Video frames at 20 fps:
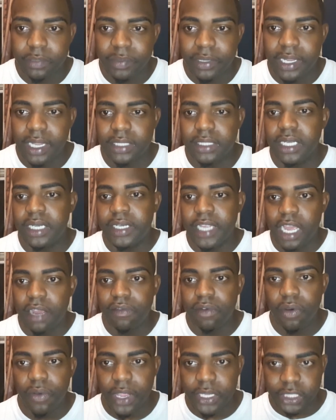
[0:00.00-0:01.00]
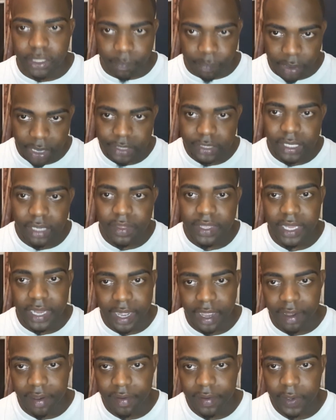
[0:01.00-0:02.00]
Because the devil is the prince of the
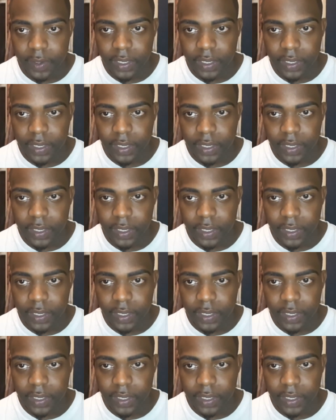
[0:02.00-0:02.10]
air.